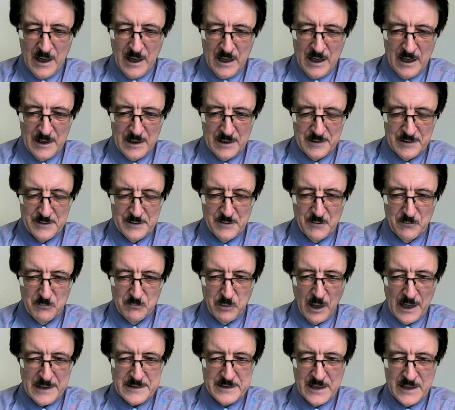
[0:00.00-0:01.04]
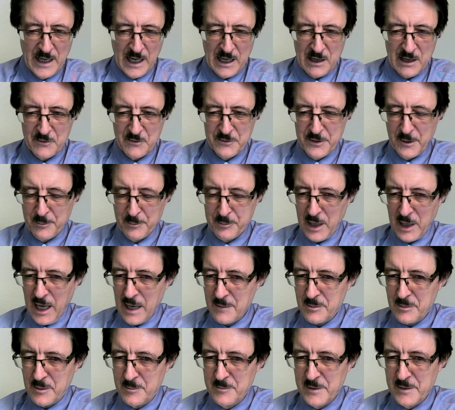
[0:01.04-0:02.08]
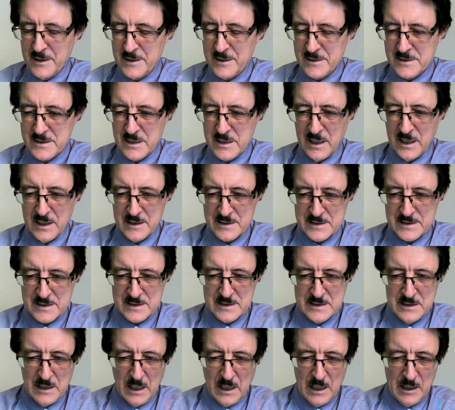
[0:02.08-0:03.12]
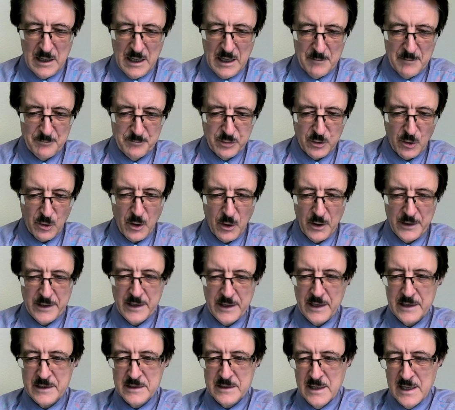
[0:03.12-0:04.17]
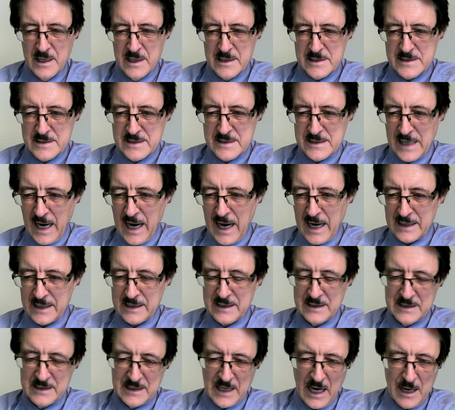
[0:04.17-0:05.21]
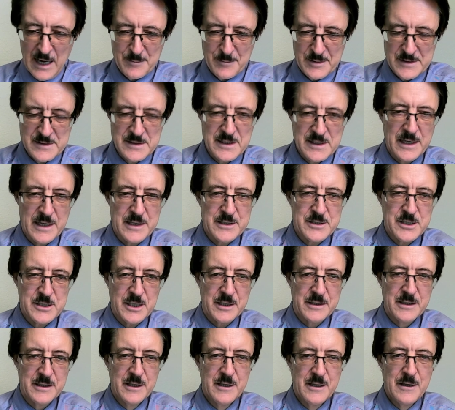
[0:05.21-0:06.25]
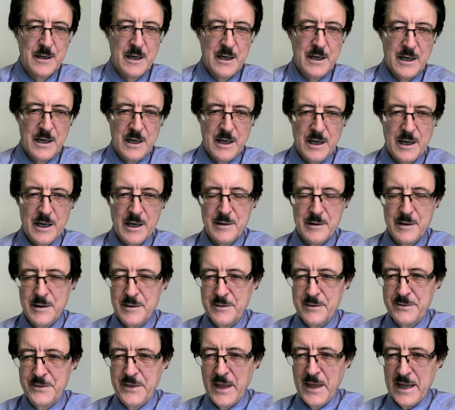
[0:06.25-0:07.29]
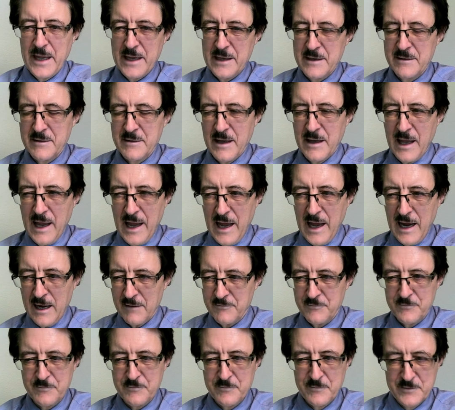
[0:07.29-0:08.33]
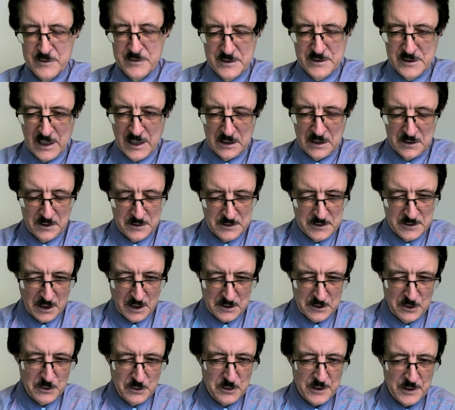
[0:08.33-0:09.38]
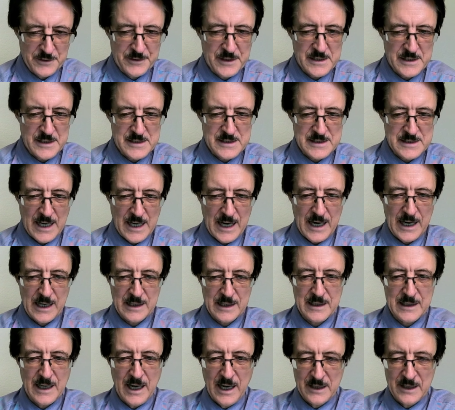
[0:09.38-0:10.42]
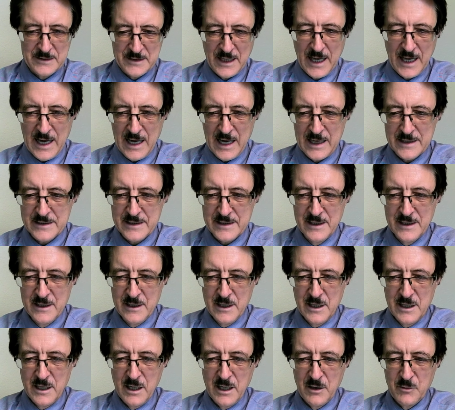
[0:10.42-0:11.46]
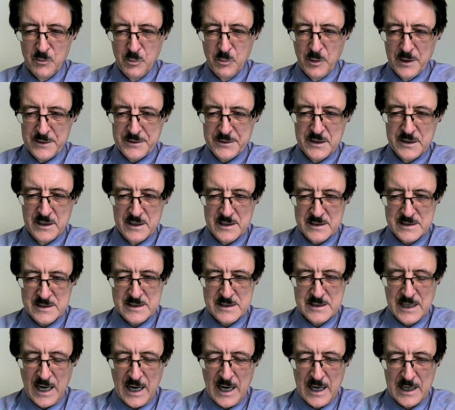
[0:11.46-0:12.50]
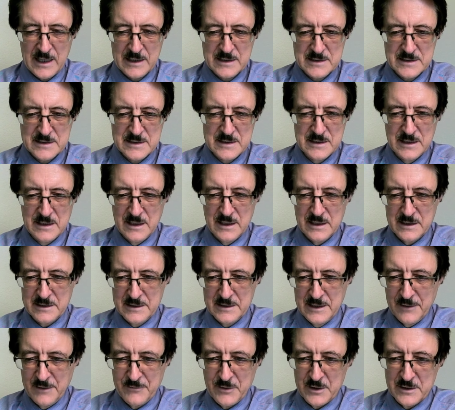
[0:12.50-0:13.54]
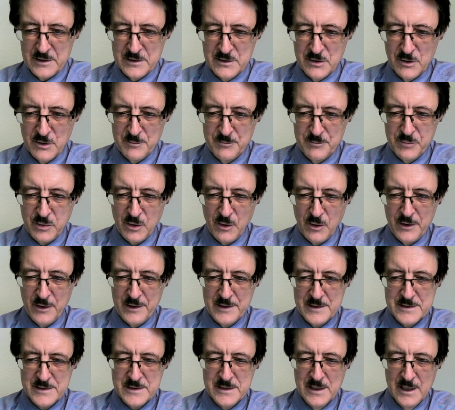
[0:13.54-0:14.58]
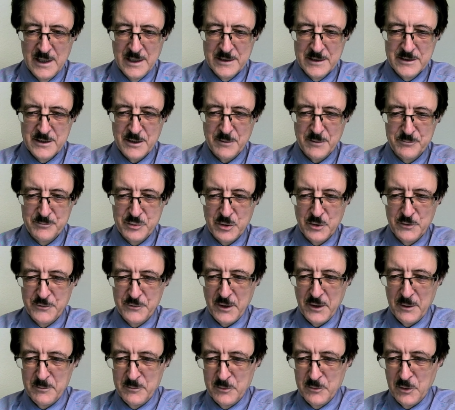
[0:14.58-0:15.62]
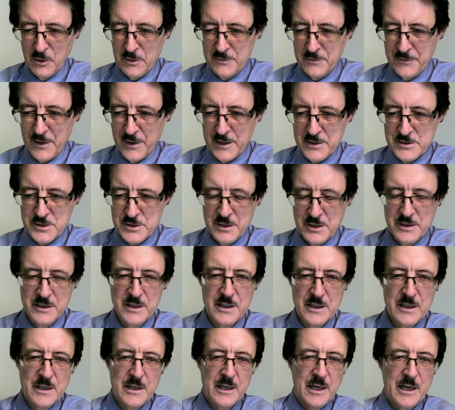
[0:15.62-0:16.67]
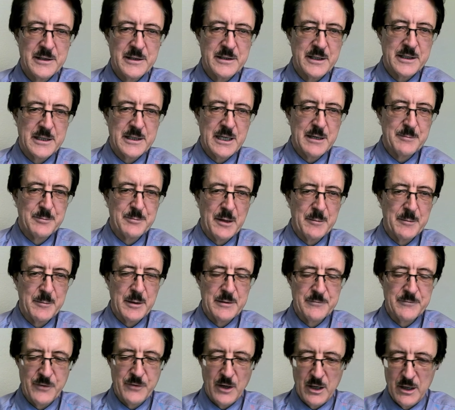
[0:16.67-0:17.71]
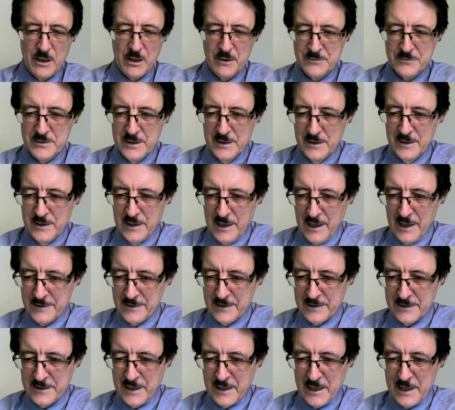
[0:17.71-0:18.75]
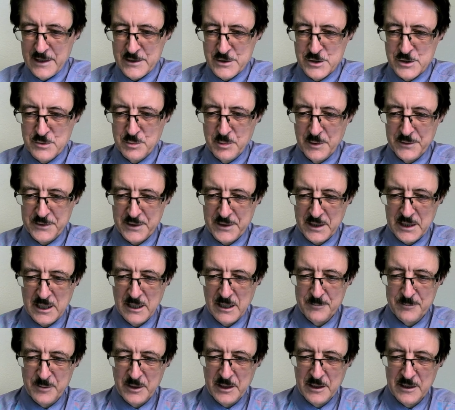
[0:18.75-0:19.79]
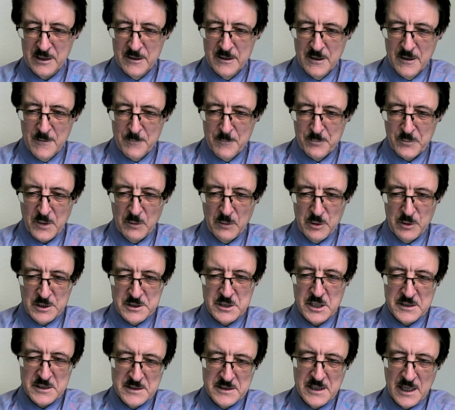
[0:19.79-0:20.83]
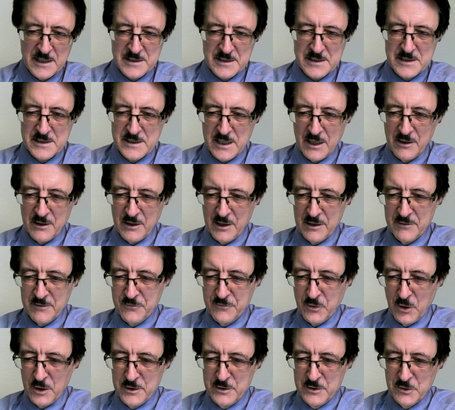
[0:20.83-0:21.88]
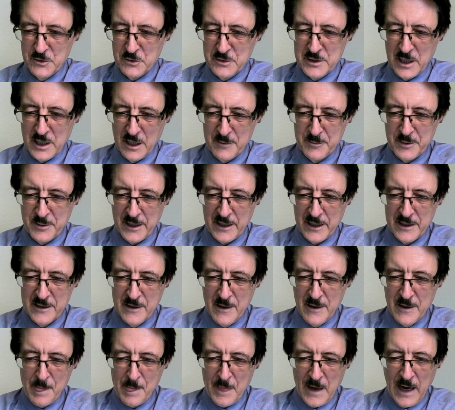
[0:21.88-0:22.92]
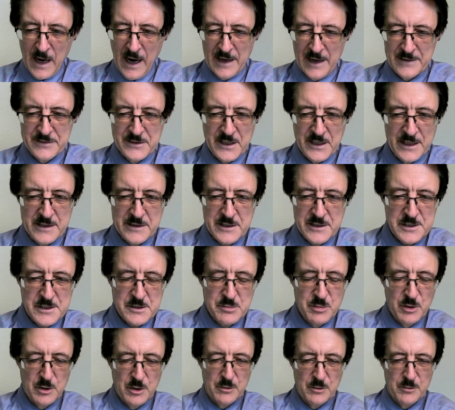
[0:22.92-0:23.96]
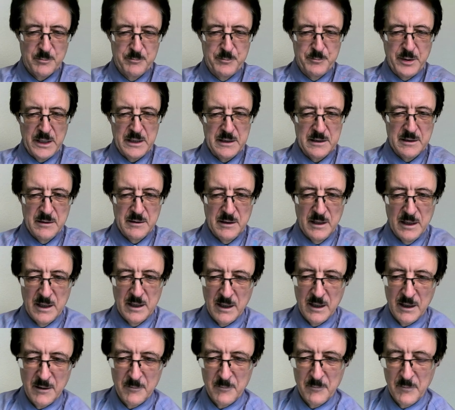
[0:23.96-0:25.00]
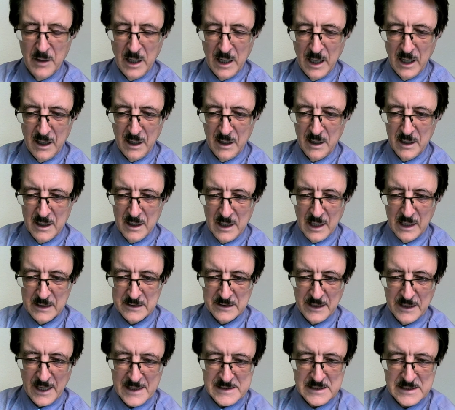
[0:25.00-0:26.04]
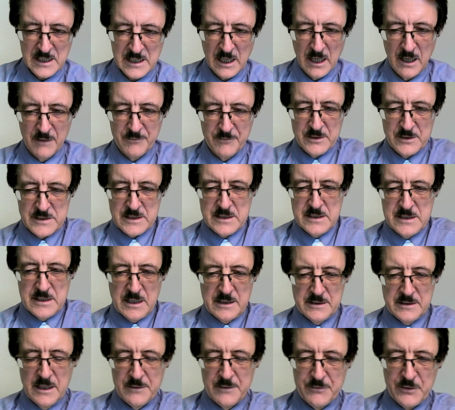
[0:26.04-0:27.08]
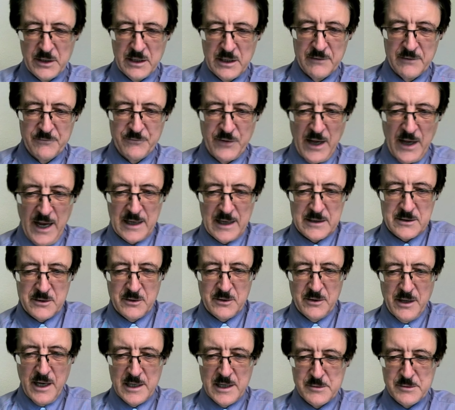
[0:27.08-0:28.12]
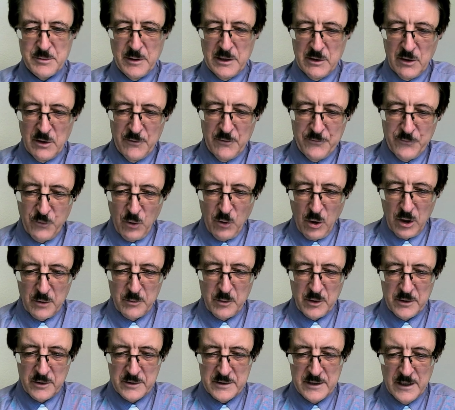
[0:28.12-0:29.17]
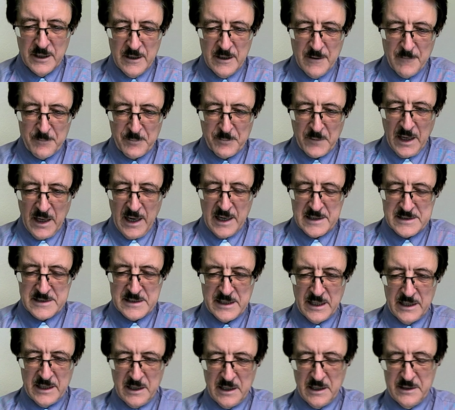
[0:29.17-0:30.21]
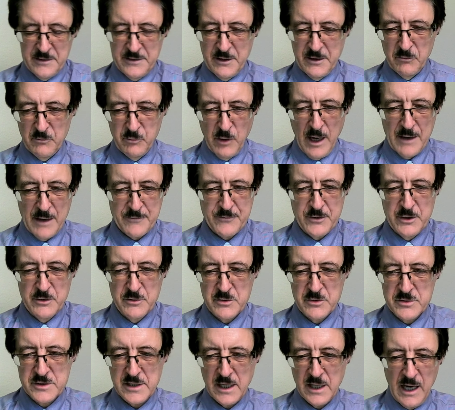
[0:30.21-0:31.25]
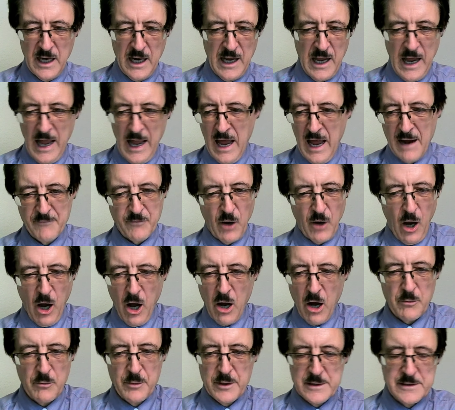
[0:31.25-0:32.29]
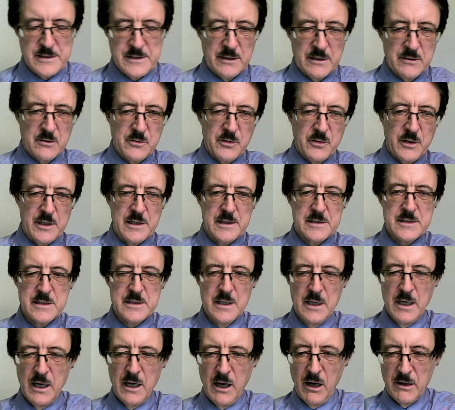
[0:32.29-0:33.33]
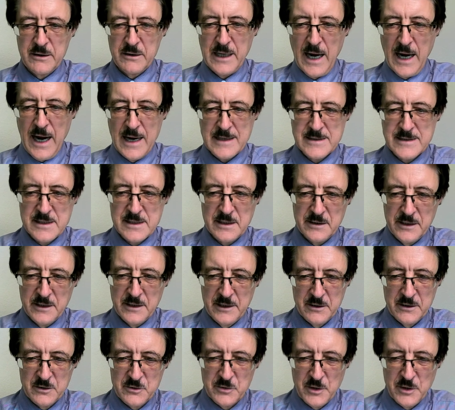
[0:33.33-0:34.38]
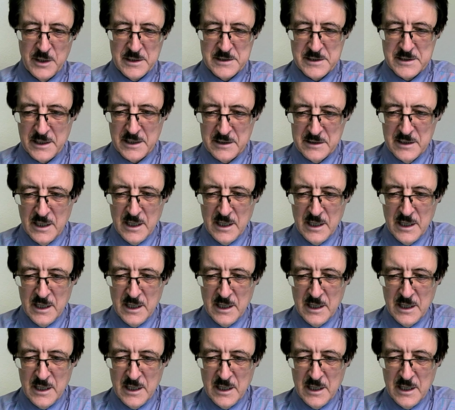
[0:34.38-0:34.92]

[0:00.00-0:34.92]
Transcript: Uh, right now, the problem is uh, uh, employee stock compensation they have diluted the stock a lot uh, with uh, stocks uh, given to employees to improve their motivation and to keep them involved and engaged with the company, which is necessary for a new company. I think this will be um, uh, less of a significant factor as we go forward, as the, the revenues have always increased, are constantly increasing